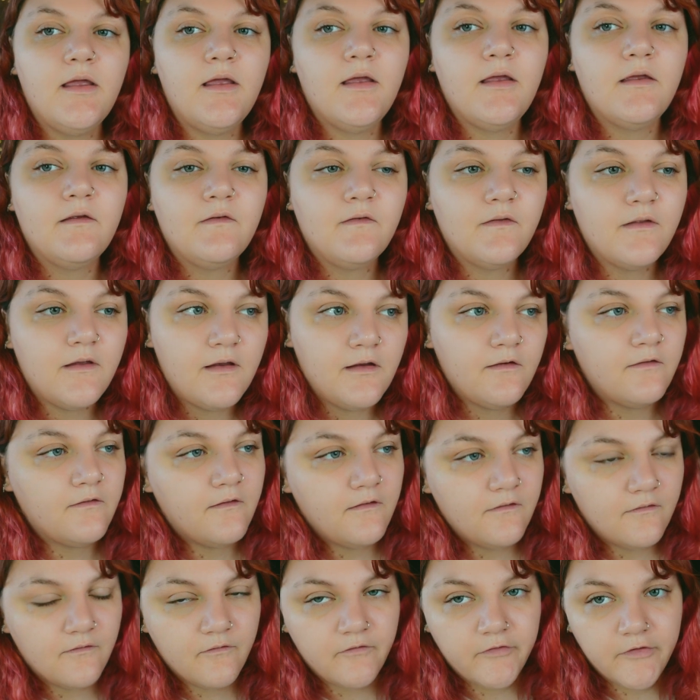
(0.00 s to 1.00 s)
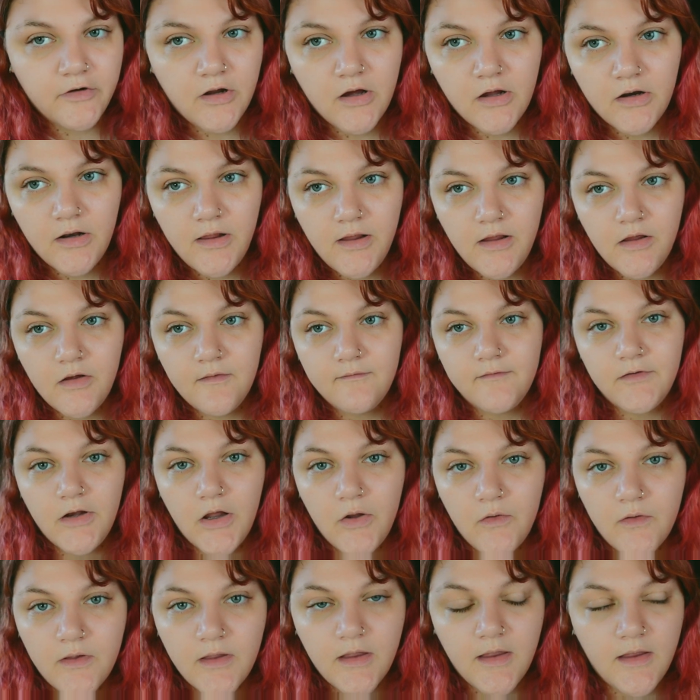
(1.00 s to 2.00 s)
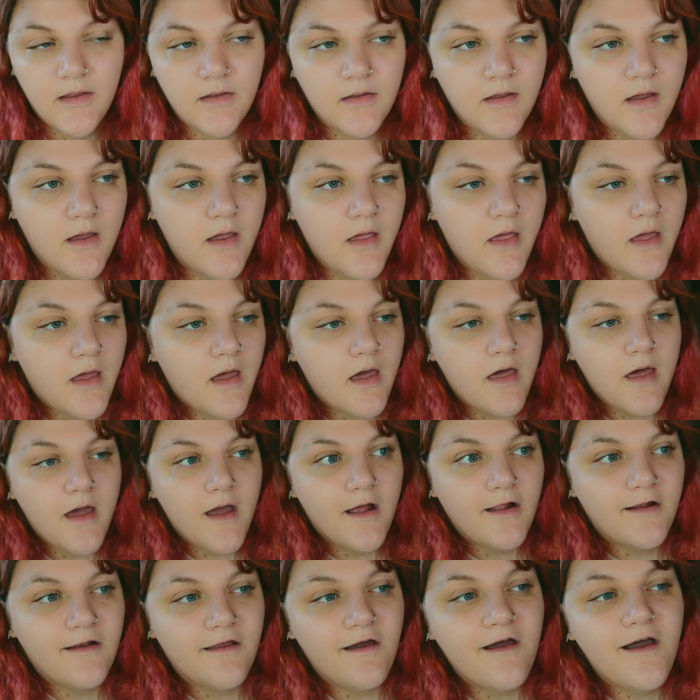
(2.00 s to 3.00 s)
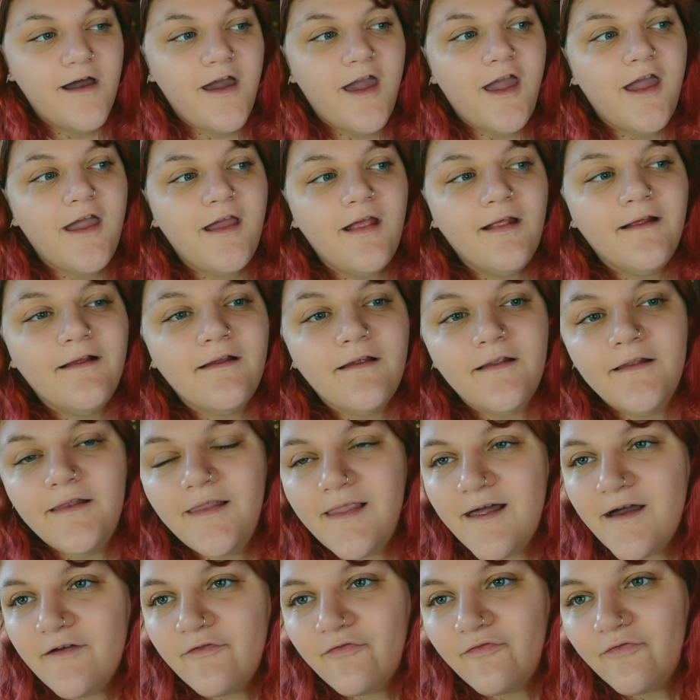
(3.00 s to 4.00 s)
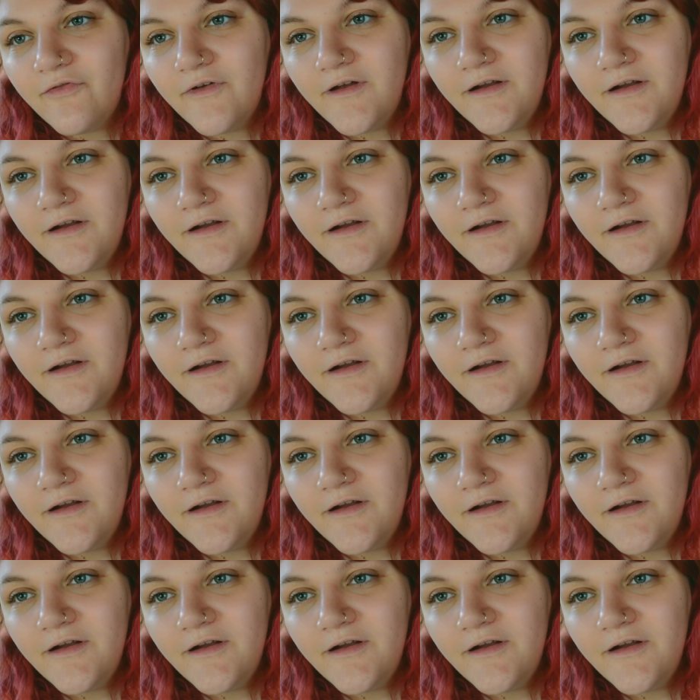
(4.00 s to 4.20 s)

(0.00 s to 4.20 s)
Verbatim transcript: is the season finale of Loki, and I love